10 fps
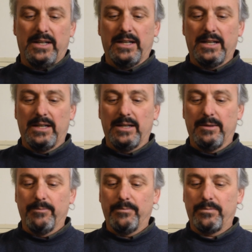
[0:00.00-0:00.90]

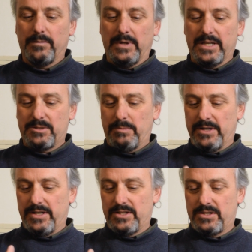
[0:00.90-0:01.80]
My
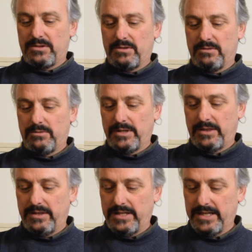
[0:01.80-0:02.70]
experience
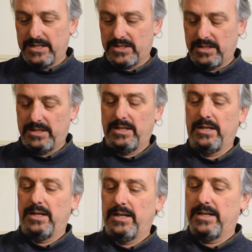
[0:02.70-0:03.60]
with this,
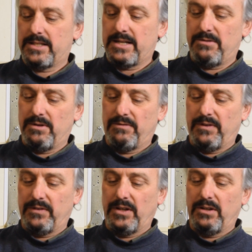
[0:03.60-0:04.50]
it's got
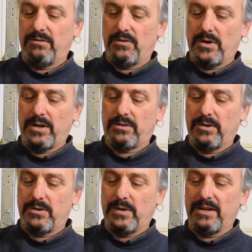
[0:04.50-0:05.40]
150, 240,
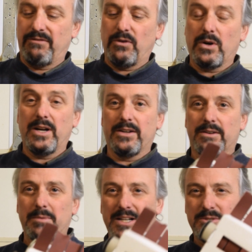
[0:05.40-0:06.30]
320, and 400.
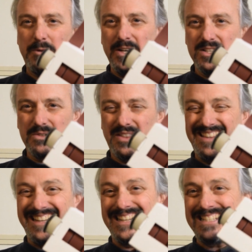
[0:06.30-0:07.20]
My experience with
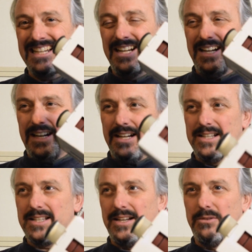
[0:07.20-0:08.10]
this
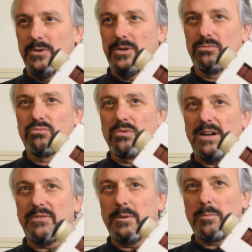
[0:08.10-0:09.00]
is it will
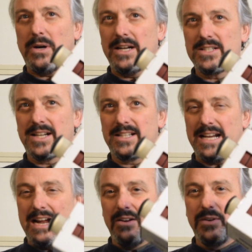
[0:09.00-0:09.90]
rough the project
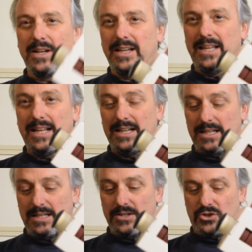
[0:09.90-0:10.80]
down and
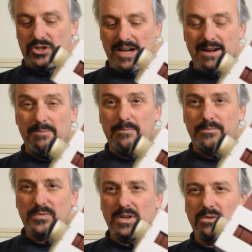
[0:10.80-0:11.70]
get to shape
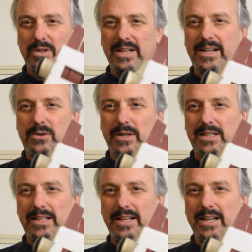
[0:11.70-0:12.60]
really
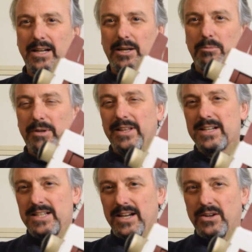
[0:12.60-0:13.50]
quickly, but then
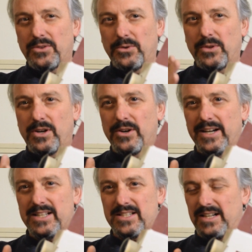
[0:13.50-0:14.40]
as I go through the
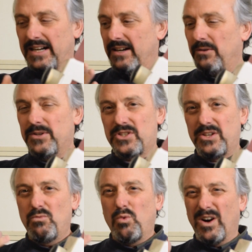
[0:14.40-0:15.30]
grits, I always see
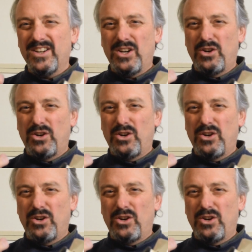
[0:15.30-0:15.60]
one